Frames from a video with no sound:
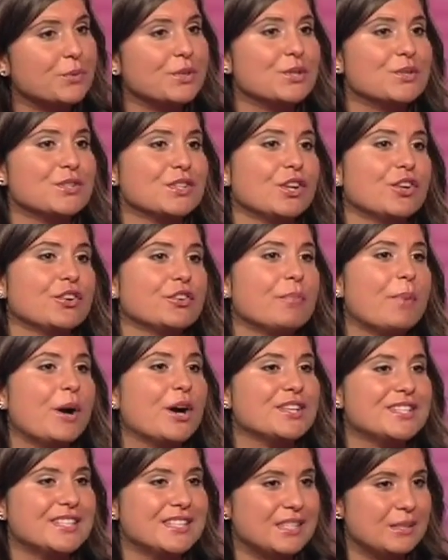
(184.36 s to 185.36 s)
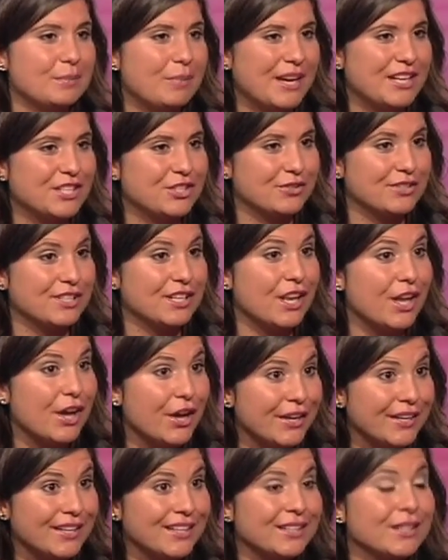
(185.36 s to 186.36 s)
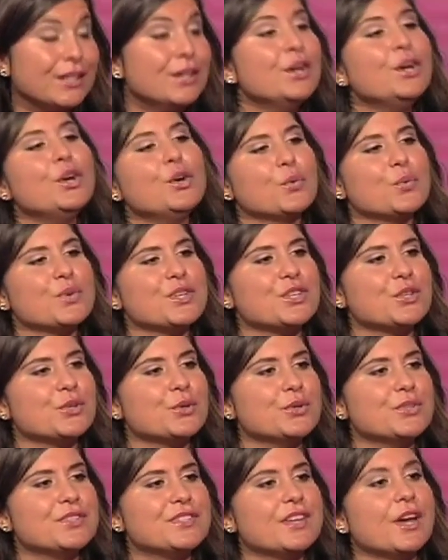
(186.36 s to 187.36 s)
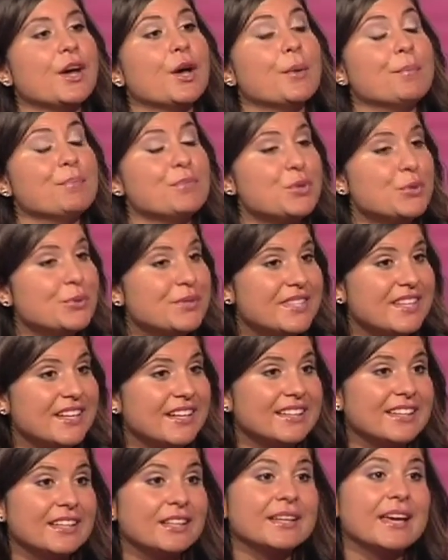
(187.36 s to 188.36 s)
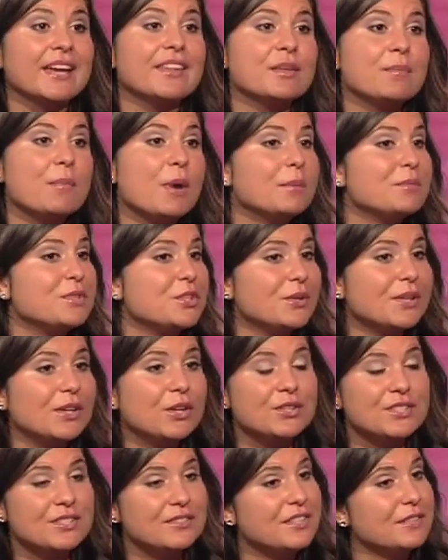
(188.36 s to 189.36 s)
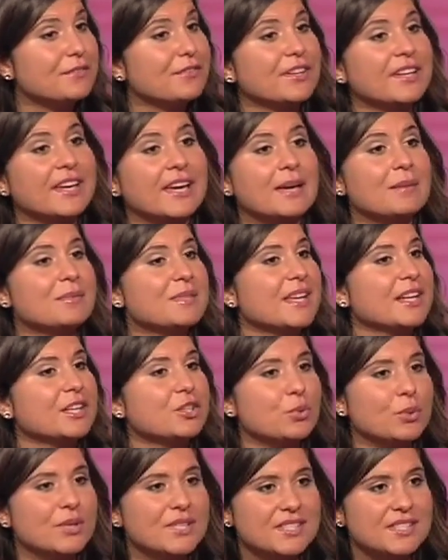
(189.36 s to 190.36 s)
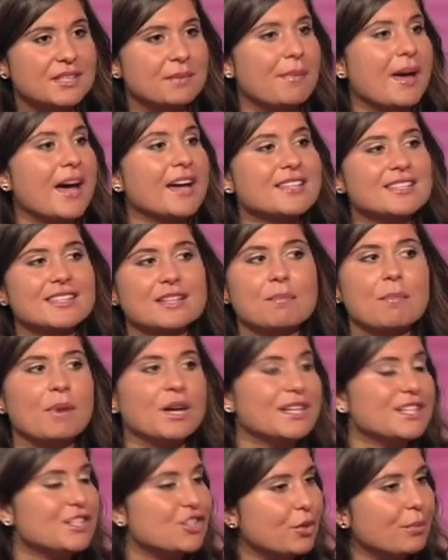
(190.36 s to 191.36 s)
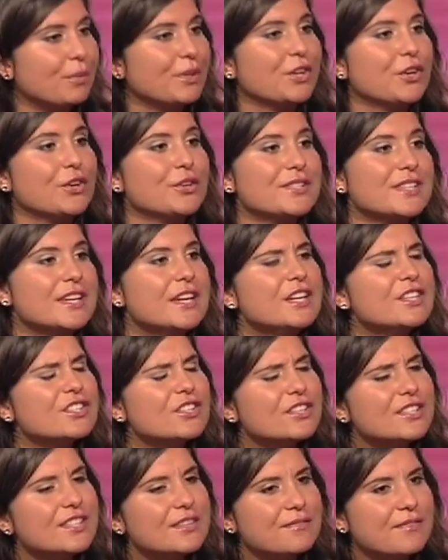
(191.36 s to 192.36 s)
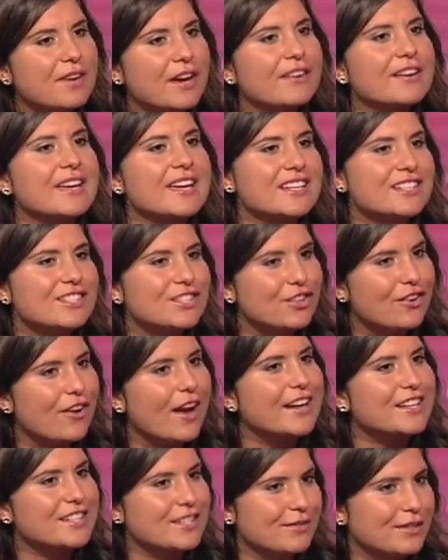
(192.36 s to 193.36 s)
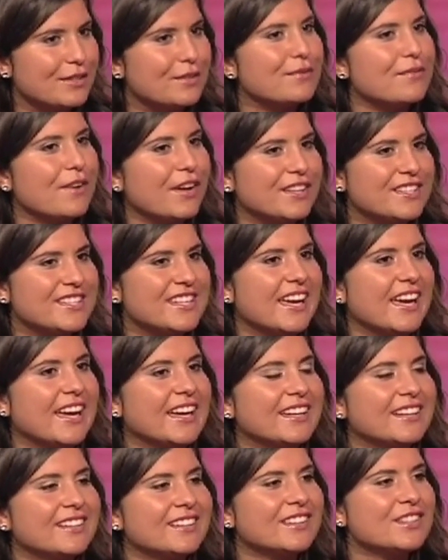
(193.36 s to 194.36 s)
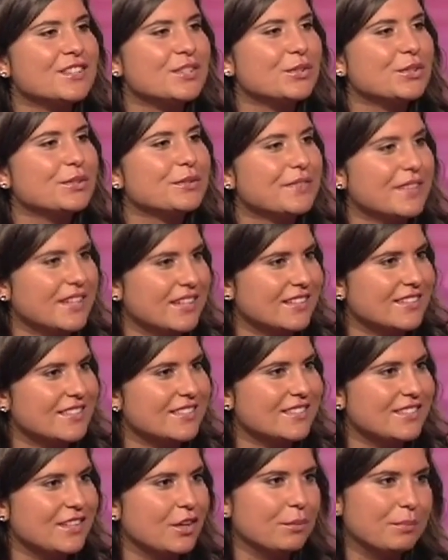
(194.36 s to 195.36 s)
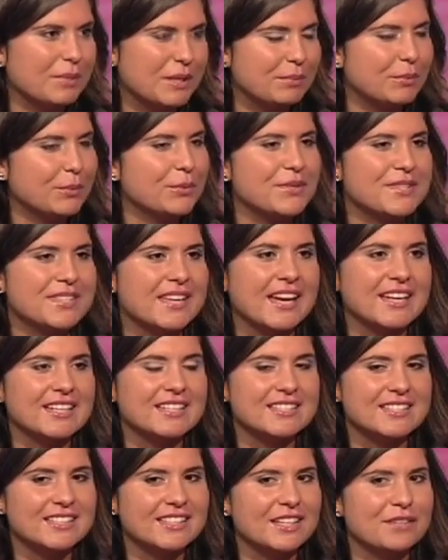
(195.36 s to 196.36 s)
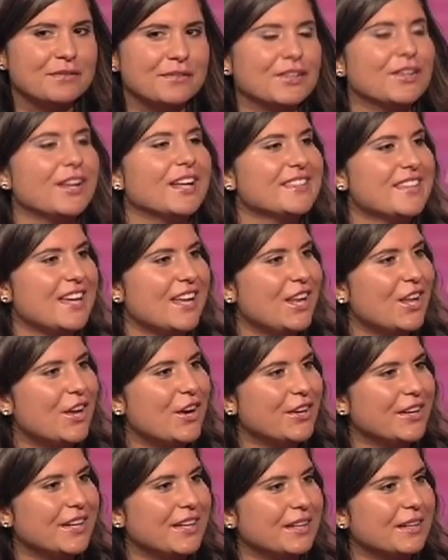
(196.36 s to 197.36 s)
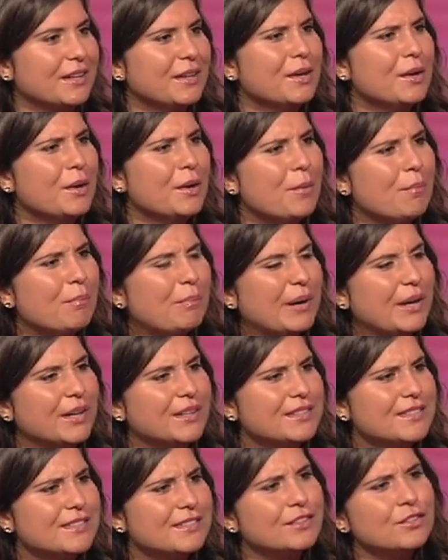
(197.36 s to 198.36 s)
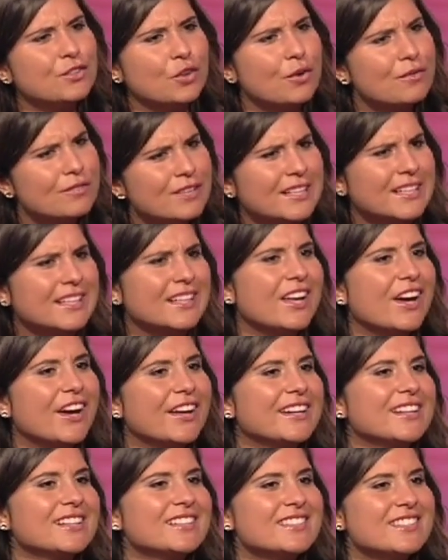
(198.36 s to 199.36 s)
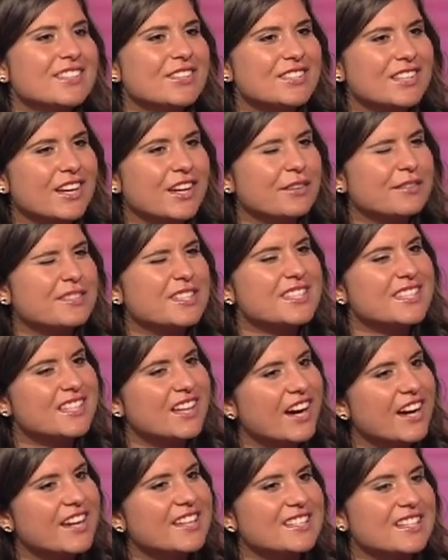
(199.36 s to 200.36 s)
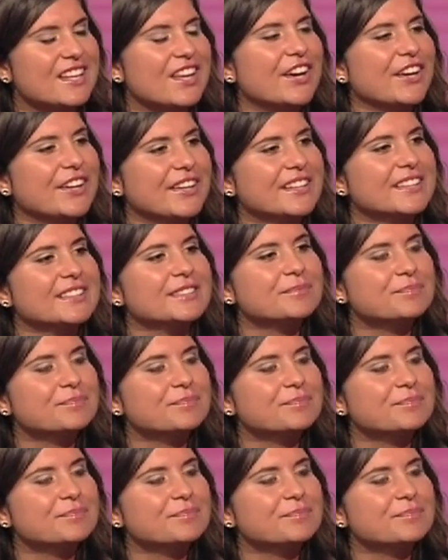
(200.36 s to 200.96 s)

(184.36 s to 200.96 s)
we use a lot of participatory learning, we use music and get them up doing lots of different games like Twister Mats and Money Dominoes. So it's a very interactive and fun day. And the sort of things young people will say is that they feel like they're learning, but not really learning, so it's kind of disguised learning.